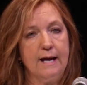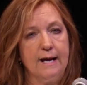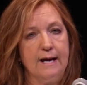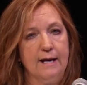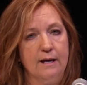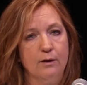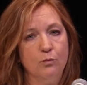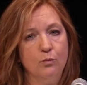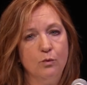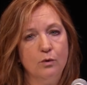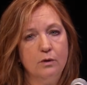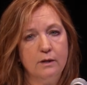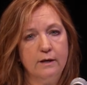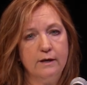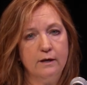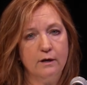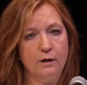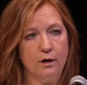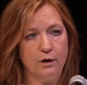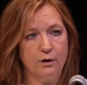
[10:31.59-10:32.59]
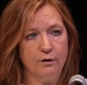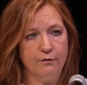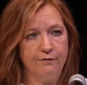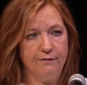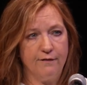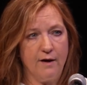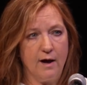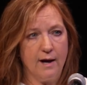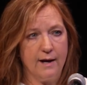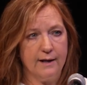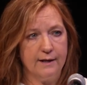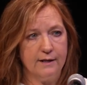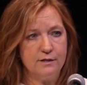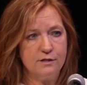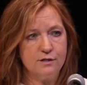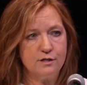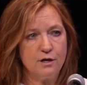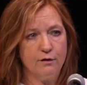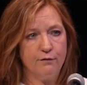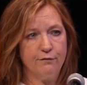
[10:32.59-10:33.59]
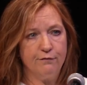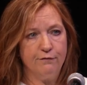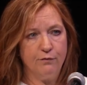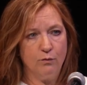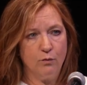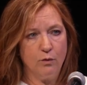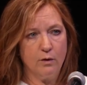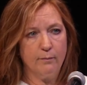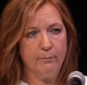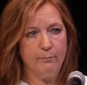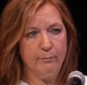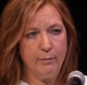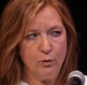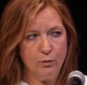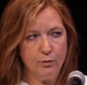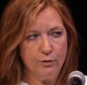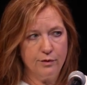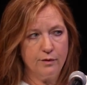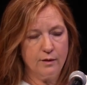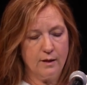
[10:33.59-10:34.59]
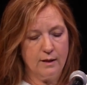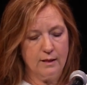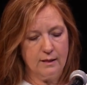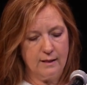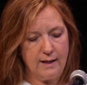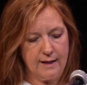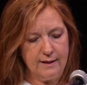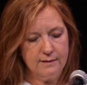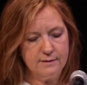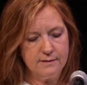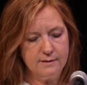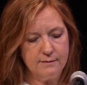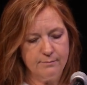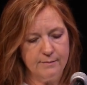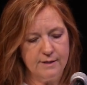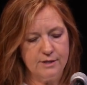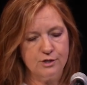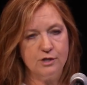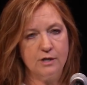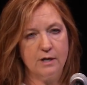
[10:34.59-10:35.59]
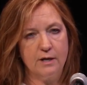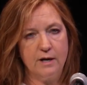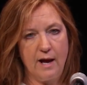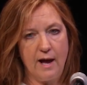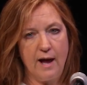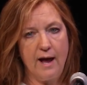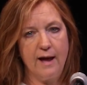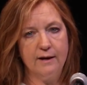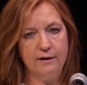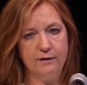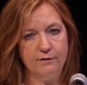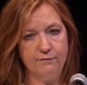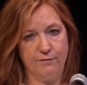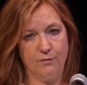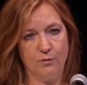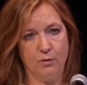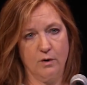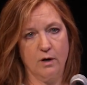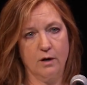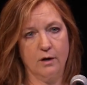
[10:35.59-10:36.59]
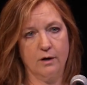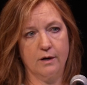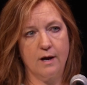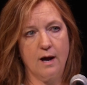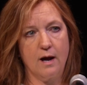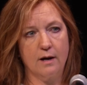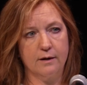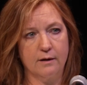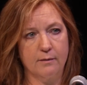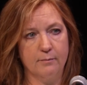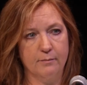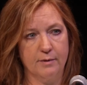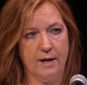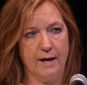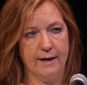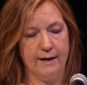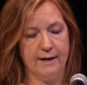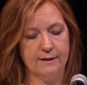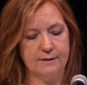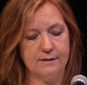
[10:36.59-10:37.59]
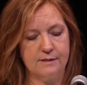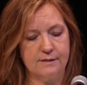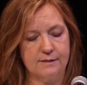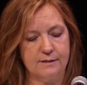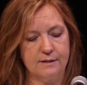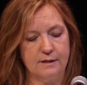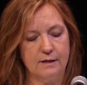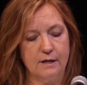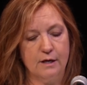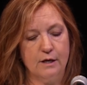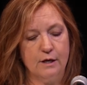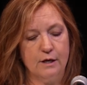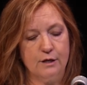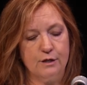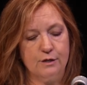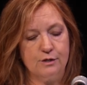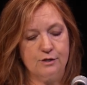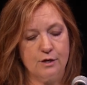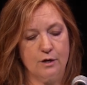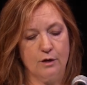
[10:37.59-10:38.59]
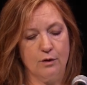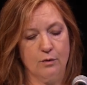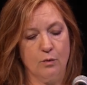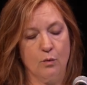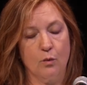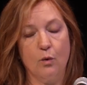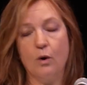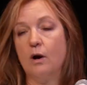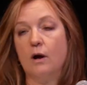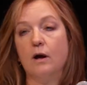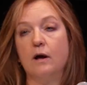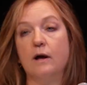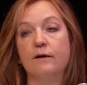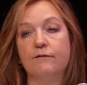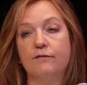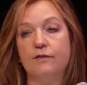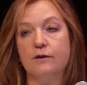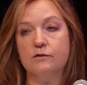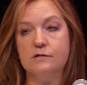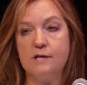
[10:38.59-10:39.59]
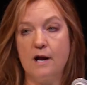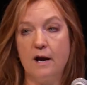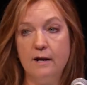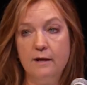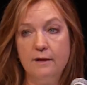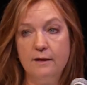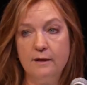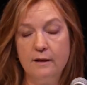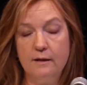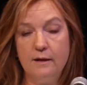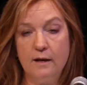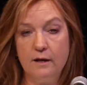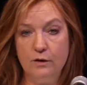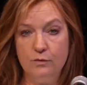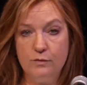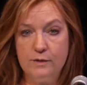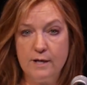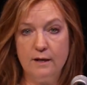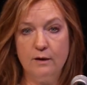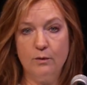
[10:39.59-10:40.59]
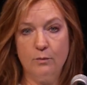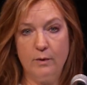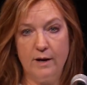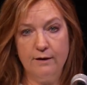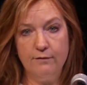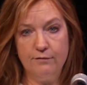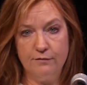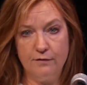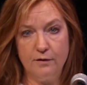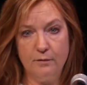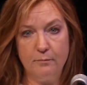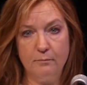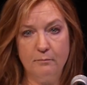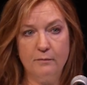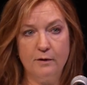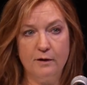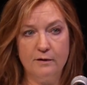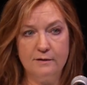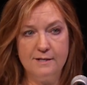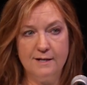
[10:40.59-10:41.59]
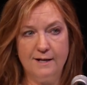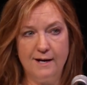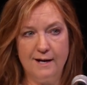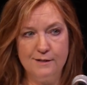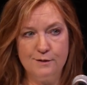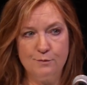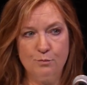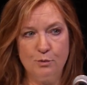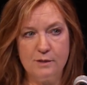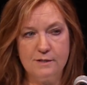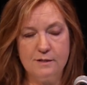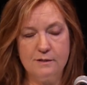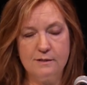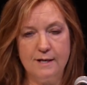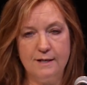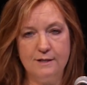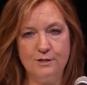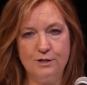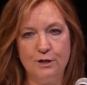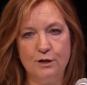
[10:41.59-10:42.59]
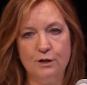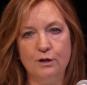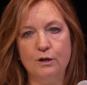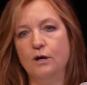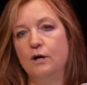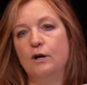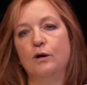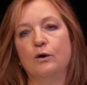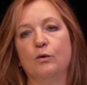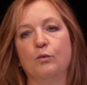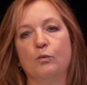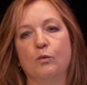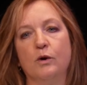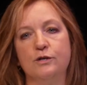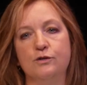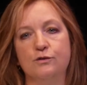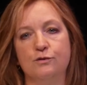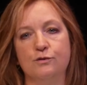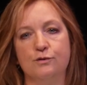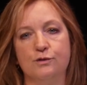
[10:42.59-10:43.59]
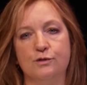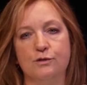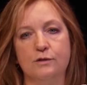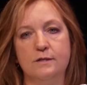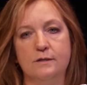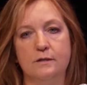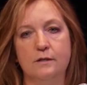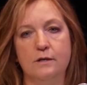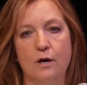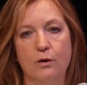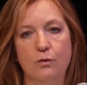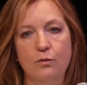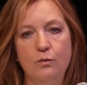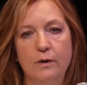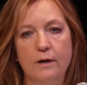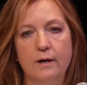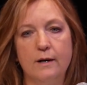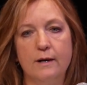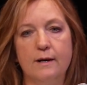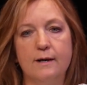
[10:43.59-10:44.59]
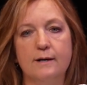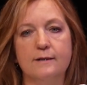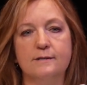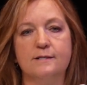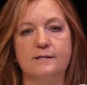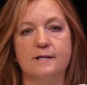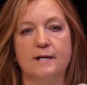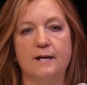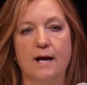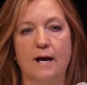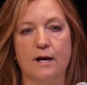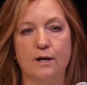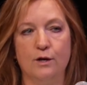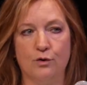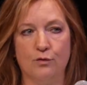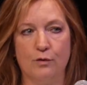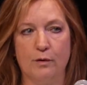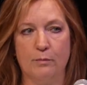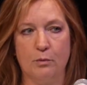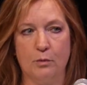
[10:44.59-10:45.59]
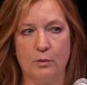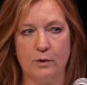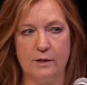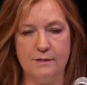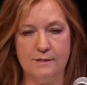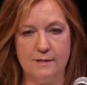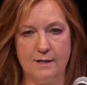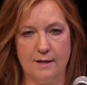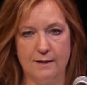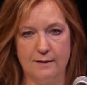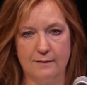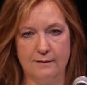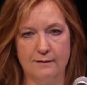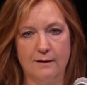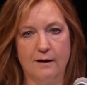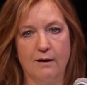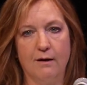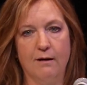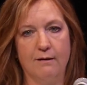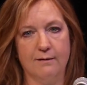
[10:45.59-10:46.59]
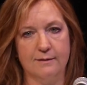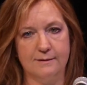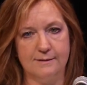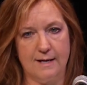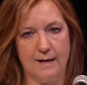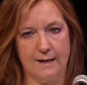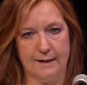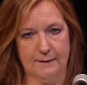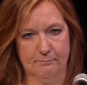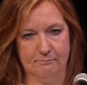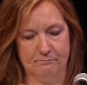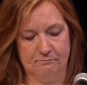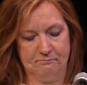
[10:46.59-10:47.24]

it will incur fines for both late submission and for non-compliance. So if there's anything that you take away from today's presentation, what you should note is to get your reports in on time.